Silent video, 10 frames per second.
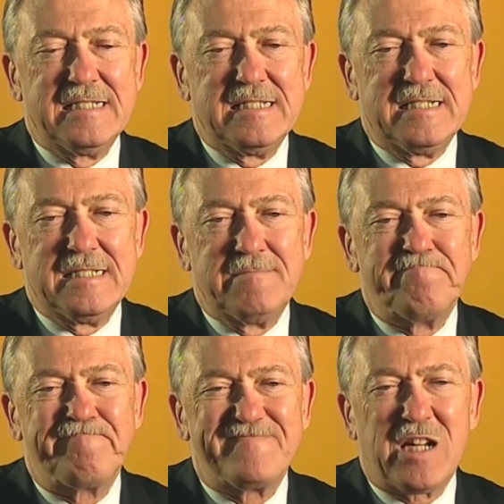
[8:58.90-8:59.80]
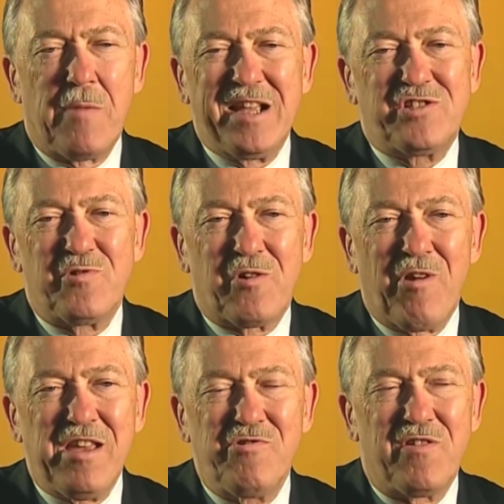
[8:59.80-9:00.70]
Um, coming to a
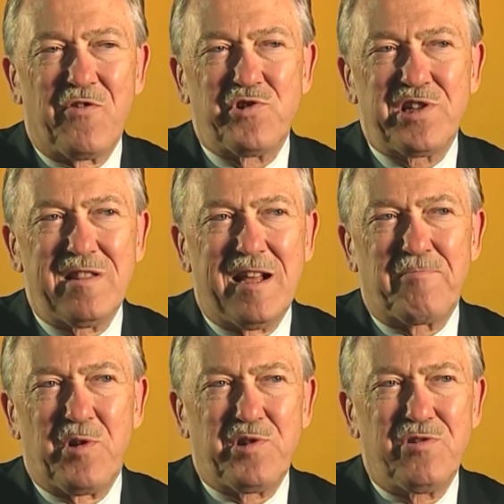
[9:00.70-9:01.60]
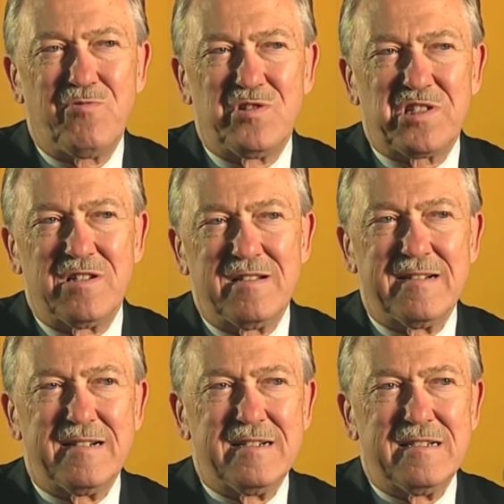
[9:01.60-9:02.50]
great university like Purdue was a
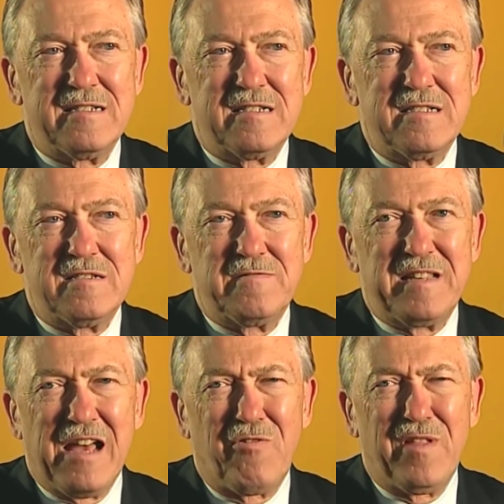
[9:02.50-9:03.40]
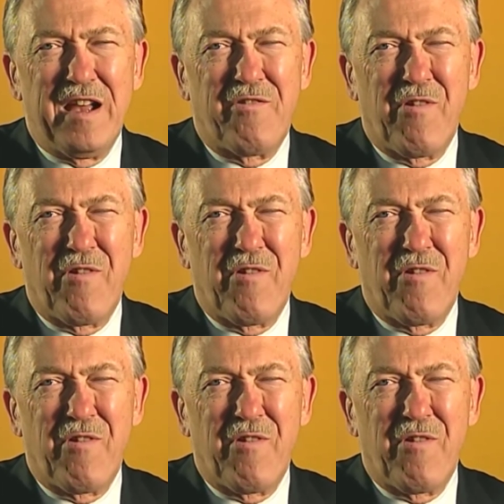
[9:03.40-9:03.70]
not only a